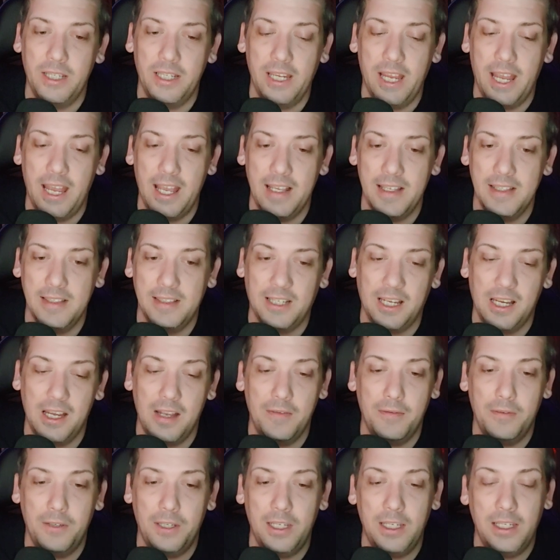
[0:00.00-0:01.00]
He has kind
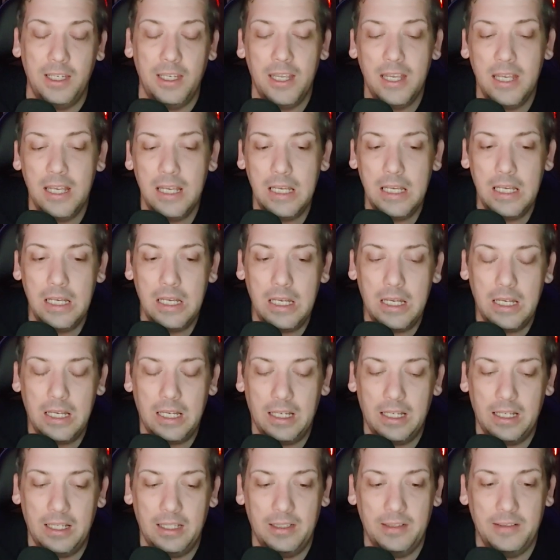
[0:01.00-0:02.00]
of a
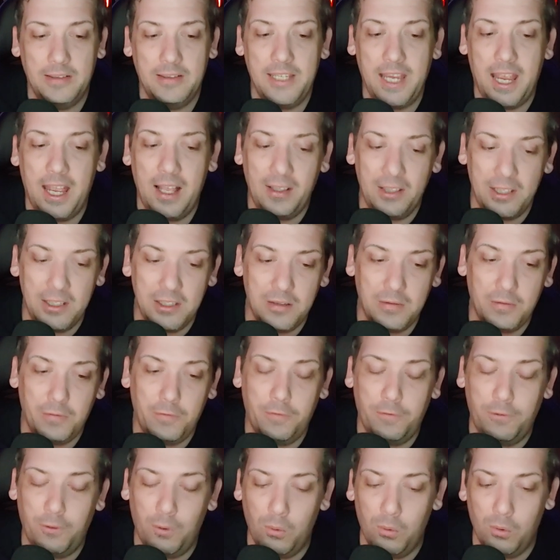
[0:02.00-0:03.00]
uh, talent
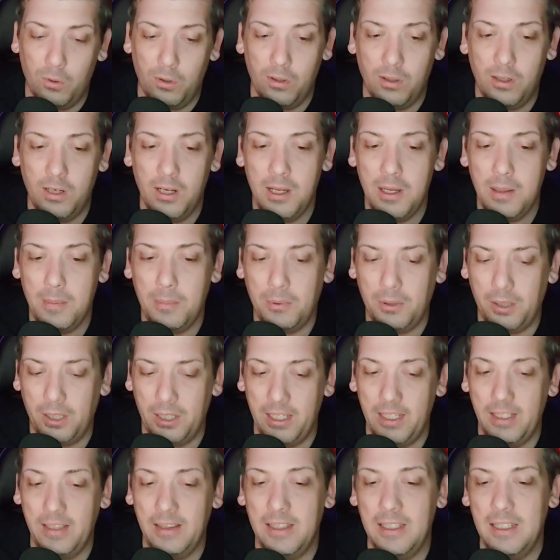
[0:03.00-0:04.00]
for
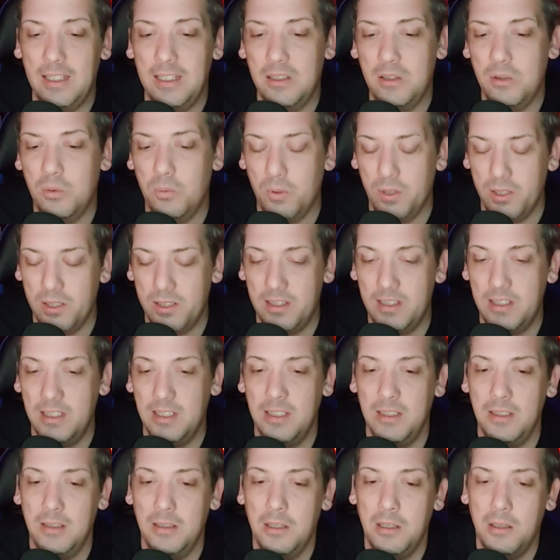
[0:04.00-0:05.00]
playing the
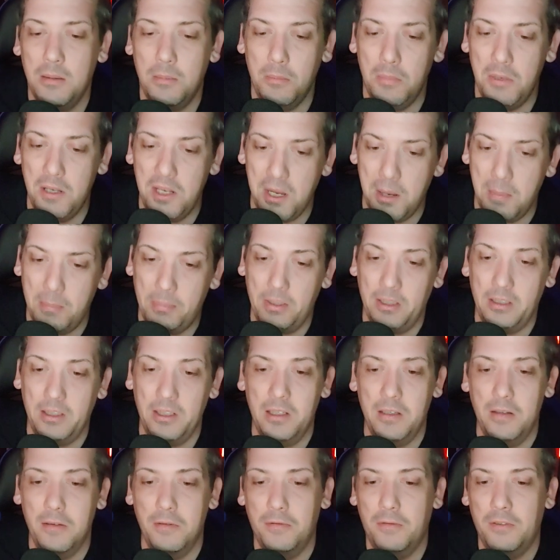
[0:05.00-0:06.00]
twisted,
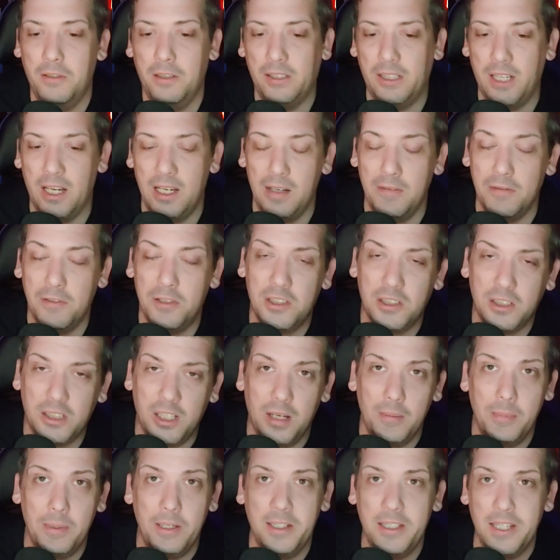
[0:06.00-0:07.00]
manipulative, kind of
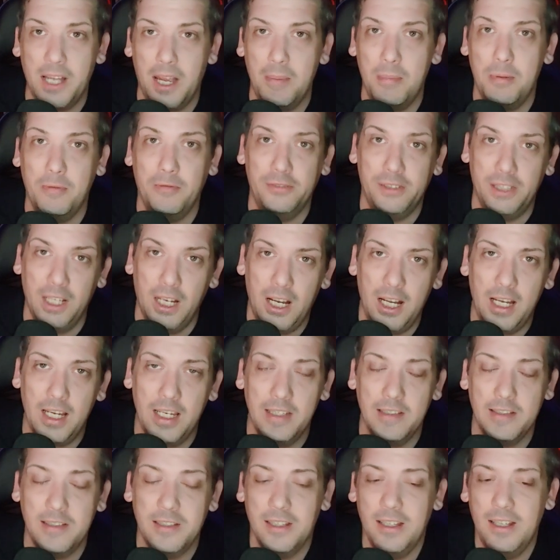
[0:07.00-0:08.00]
scummy type of
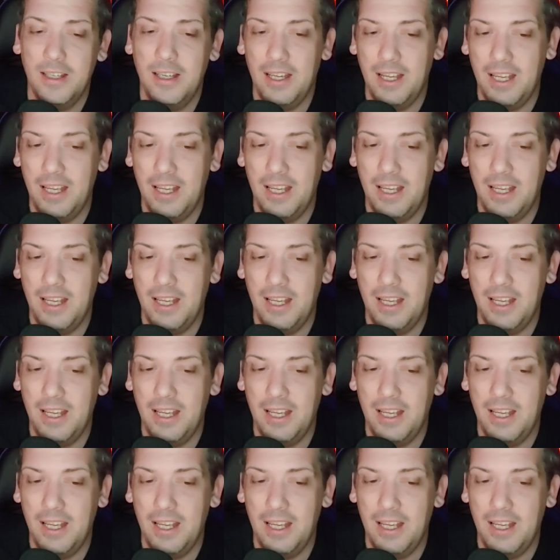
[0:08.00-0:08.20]
guys.